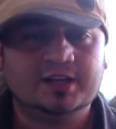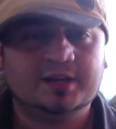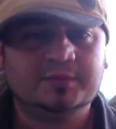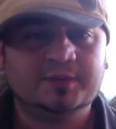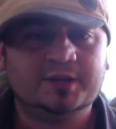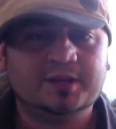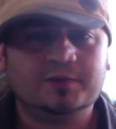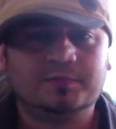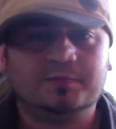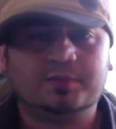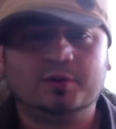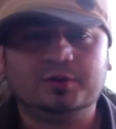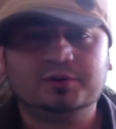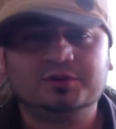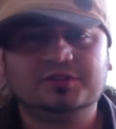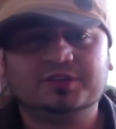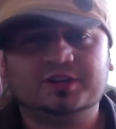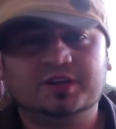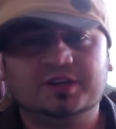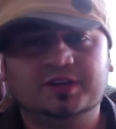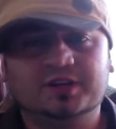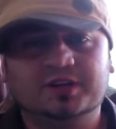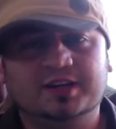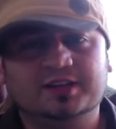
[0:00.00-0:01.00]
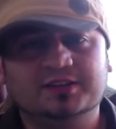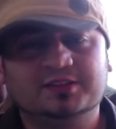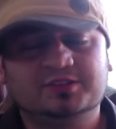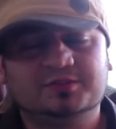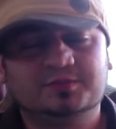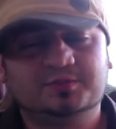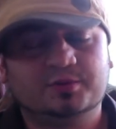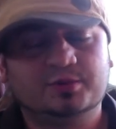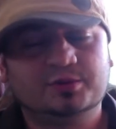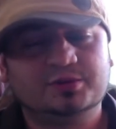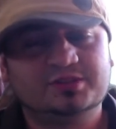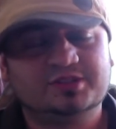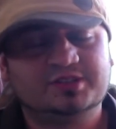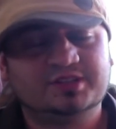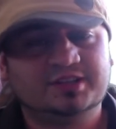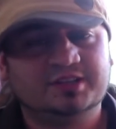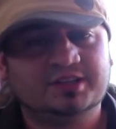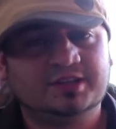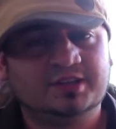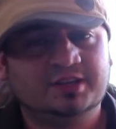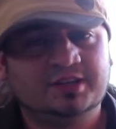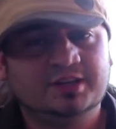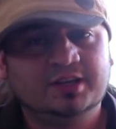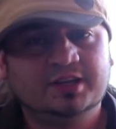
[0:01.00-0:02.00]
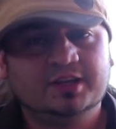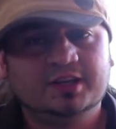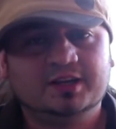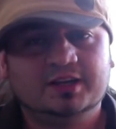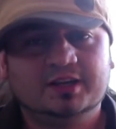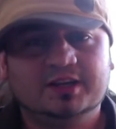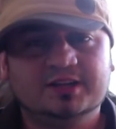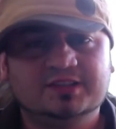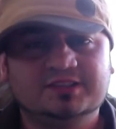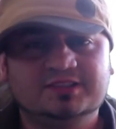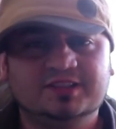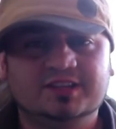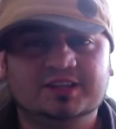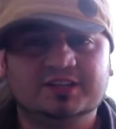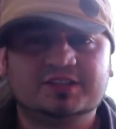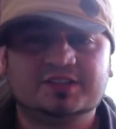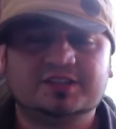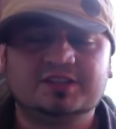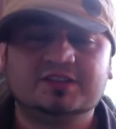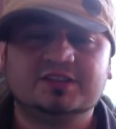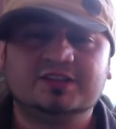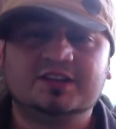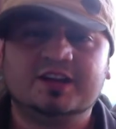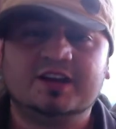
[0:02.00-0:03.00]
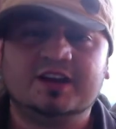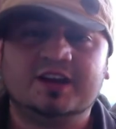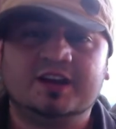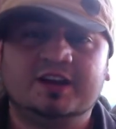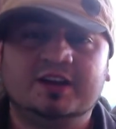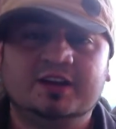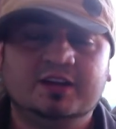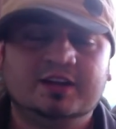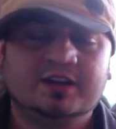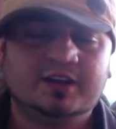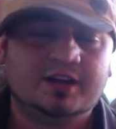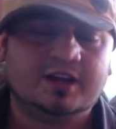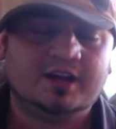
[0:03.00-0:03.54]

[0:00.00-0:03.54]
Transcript: Made a post there on the SportsCenter section there.